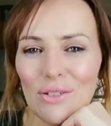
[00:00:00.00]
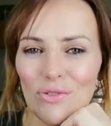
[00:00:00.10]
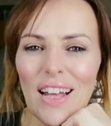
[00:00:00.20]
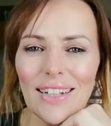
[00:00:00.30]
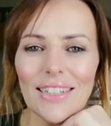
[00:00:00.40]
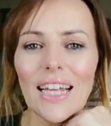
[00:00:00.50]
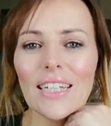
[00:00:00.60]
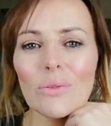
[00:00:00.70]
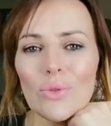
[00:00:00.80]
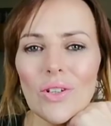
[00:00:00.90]
Felt
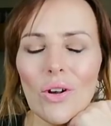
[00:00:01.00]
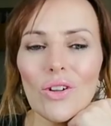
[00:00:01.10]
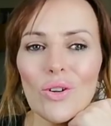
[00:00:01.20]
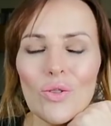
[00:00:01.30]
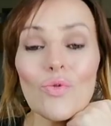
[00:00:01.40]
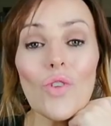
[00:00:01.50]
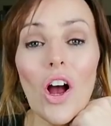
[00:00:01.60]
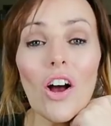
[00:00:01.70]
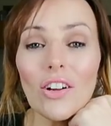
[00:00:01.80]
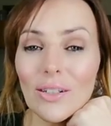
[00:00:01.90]
like it was all going
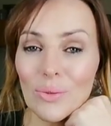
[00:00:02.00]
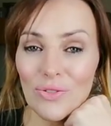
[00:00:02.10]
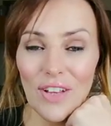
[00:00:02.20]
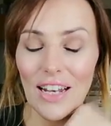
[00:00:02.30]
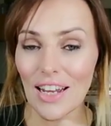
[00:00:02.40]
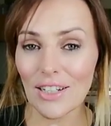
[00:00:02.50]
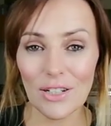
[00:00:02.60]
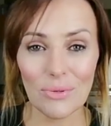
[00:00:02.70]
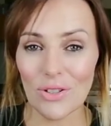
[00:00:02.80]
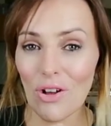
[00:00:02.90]
wrong. It felt like
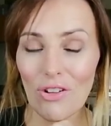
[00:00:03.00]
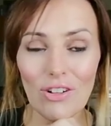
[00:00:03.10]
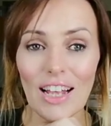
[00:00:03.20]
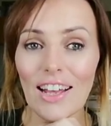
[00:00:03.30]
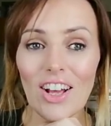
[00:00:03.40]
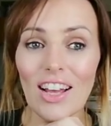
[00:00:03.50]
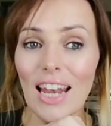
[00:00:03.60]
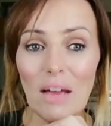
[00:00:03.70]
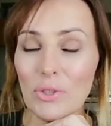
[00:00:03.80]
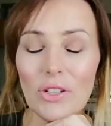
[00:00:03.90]
it was all
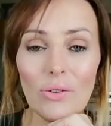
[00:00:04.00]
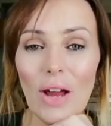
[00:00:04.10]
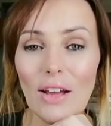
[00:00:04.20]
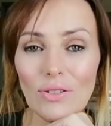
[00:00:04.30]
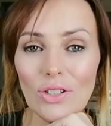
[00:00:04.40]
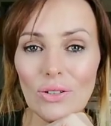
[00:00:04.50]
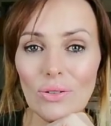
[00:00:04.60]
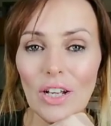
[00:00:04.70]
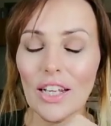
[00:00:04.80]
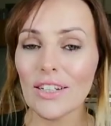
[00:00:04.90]
collapsing around
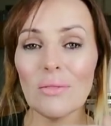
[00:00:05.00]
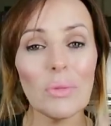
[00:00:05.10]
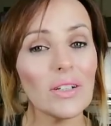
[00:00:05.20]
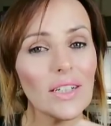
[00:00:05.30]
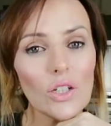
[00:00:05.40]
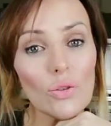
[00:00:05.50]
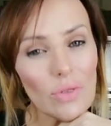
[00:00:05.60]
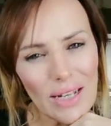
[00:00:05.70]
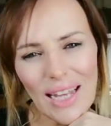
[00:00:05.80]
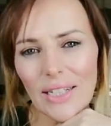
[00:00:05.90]
you. Your money, your
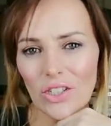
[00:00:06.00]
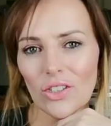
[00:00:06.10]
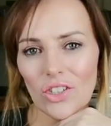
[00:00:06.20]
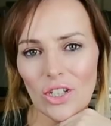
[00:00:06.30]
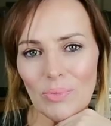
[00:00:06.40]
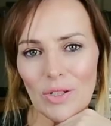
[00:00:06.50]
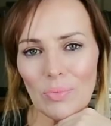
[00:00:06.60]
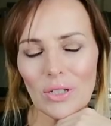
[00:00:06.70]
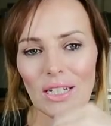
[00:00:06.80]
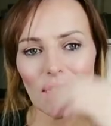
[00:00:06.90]
relationships in
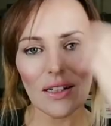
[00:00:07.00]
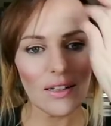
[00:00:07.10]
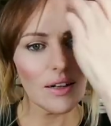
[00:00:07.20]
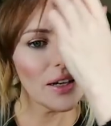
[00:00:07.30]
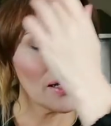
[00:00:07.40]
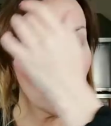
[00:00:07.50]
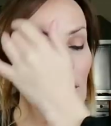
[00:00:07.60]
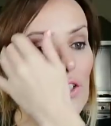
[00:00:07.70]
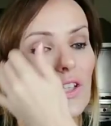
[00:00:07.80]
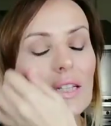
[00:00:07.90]
particular.
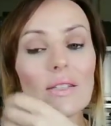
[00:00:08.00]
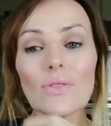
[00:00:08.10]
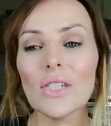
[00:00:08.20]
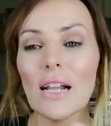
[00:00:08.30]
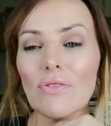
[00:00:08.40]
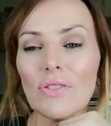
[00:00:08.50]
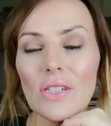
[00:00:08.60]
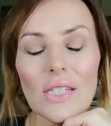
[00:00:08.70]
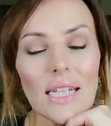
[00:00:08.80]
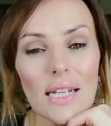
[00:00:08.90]
Your sense of
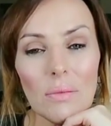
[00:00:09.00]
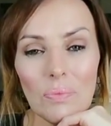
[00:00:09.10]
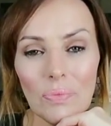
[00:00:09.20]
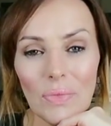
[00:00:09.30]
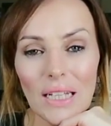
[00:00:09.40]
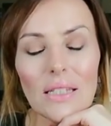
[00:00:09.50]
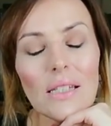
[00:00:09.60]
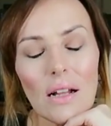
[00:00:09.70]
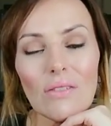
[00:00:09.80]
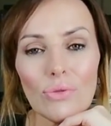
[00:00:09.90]
self-esteem and
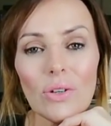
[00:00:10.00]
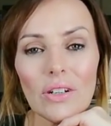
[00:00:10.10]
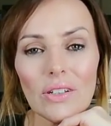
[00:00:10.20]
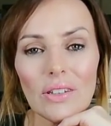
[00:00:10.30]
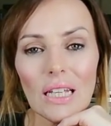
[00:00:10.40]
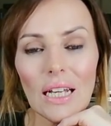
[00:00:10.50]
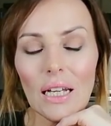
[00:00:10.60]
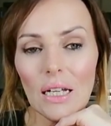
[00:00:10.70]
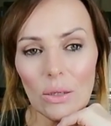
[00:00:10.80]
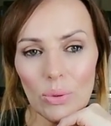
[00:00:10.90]
self-worth.
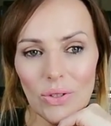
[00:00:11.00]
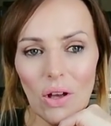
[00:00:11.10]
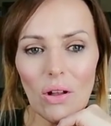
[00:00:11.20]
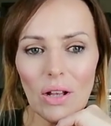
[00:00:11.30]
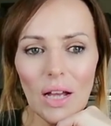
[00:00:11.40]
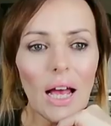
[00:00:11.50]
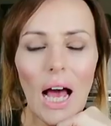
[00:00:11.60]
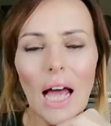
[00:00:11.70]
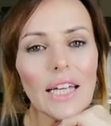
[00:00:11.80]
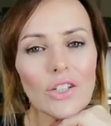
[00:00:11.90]
It was all,
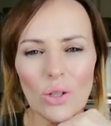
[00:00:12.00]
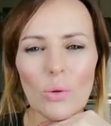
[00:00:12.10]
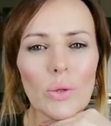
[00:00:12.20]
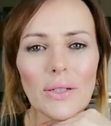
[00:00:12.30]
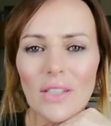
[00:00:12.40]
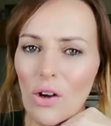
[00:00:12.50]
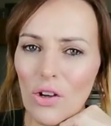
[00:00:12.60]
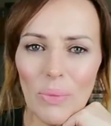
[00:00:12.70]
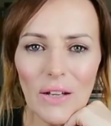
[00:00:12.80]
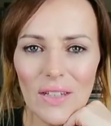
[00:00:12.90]
I know, we talk
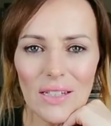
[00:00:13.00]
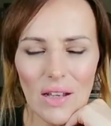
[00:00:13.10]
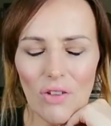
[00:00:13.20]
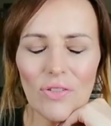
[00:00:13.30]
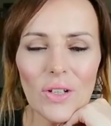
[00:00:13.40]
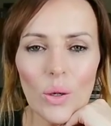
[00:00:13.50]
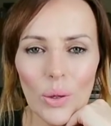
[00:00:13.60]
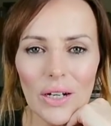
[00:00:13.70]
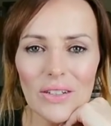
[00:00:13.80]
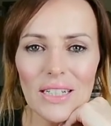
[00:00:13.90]
about this often,
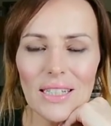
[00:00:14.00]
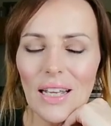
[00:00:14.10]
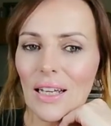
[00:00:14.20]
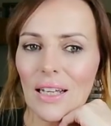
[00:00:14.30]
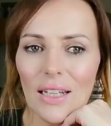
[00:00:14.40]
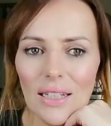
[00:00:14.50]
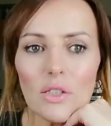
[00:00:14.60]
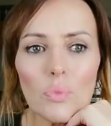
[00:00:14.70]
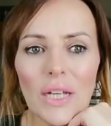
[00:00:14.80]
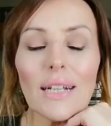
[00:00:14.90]
Aquarius.
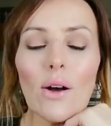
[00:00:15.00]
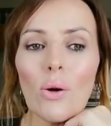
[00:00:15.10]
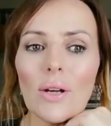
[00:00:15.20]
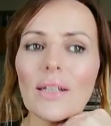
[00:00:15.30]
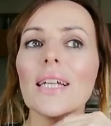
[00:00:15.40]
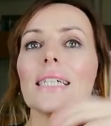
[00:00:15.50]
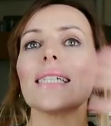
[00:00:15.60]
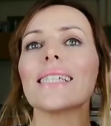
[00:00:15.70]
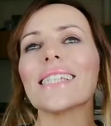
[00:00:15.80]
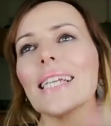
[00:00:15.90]
It's been going
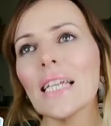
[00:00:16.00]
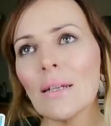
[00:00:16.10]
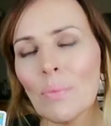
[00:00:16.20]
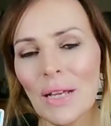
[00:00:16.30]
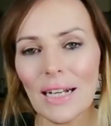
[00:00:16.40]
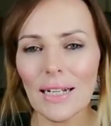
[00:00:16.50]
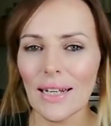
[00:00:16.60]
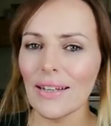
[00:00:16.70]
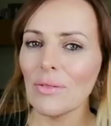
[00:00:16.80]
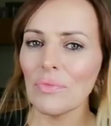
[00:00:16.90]

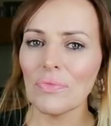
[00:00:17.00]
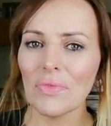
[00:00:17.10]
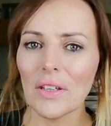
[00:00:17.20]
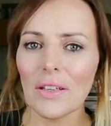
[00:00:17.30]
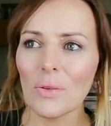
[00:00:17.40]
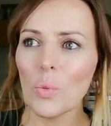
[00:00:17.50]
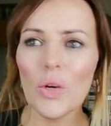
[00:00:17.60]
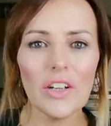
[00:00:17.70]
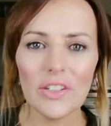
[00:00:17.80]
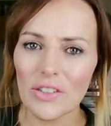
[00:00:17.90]
seemingly
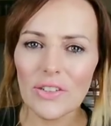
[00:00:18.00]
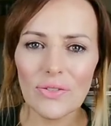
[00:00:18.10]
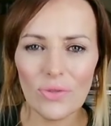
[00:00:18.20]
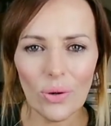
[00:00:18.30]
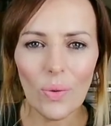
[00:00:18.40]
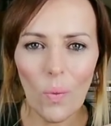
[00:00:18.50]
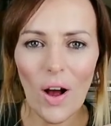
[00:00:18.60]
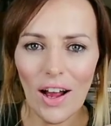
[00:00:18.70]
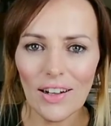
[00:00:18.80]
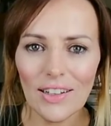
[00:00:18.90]
weird for a
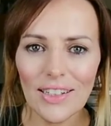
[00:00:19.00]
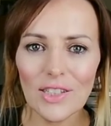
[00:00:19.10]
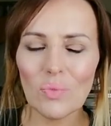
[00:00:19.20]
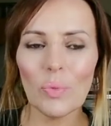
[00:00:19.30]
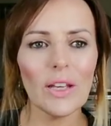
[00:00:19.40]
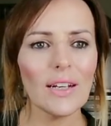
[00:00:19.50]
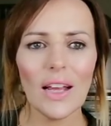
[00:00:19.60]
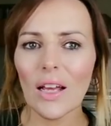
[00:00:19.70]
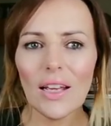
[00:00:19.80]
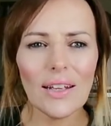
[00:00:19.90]
while. It's
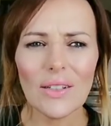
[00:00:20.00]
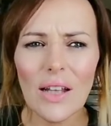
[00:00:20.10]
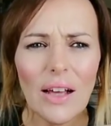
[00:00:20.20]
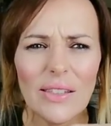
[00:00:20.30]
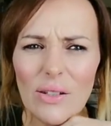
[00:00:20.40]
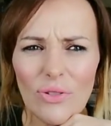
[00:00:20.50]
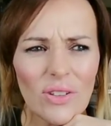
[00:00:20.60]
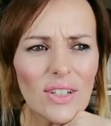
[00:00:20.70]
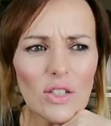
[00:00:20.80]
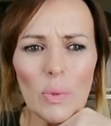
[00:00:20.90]
been lots of
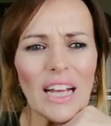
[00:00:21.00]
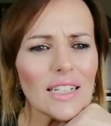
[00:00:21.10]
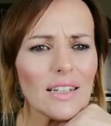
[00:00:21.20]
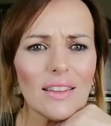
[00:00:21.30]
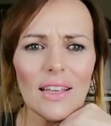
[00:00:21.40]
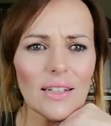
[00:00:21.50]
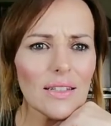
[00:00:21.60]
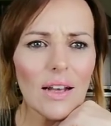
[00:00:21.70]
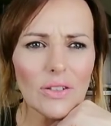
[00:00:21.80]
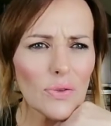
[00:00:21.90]
unexpected
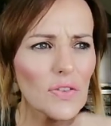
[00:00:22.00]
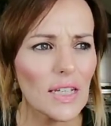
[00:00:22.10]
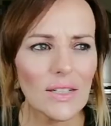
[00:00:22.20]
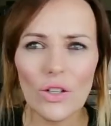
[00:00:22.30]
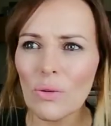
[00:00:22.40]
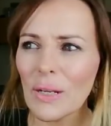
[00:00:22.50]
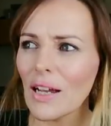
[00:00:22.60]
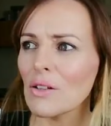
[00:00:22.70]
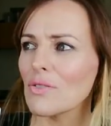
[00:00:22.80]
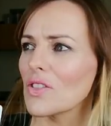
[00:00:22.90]
things, lots of things coming
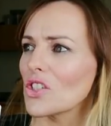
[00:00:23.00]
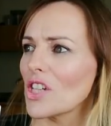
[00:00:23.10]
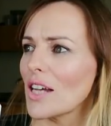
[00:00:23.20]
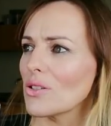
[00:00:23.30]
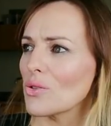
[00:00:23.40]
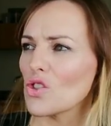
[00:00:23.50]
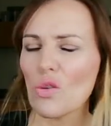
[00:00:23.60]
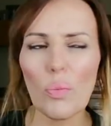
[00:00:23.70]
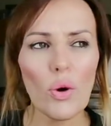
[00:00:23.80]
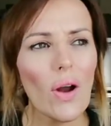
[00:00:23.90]
out of the shadows,
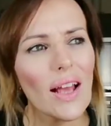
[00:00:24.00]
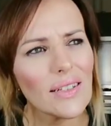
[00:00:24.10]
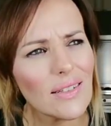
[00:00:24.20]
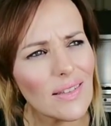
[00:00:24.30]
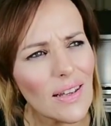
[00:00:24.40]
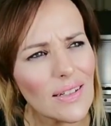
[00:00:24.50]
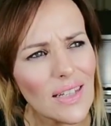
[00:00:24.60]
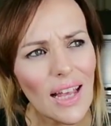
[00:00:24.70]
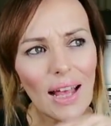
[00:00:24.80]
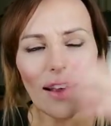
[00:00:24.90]
surprise things,
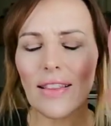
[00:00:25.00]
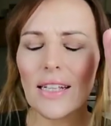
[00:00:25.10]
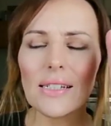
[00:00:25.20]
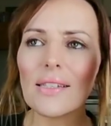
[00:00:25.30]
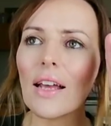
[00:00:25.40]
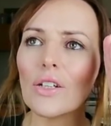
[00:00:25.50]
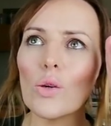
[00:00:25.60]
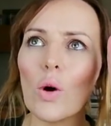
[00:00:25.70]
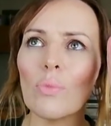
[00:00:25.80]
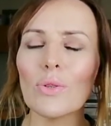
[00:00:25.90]
things that
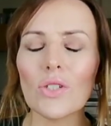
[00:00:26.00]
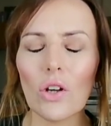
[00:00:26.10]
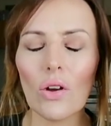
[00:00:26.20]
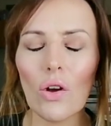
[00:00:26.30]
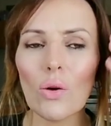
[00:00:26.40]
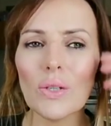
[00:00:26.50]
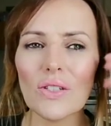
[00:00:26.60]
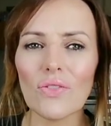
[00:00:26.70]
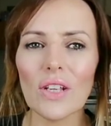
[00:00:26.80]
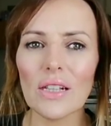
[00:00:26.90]
you almost
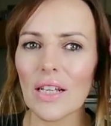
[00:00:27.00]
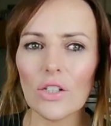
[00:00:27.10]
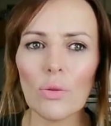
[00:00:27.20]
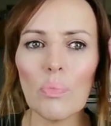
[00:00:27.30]
always feel that you're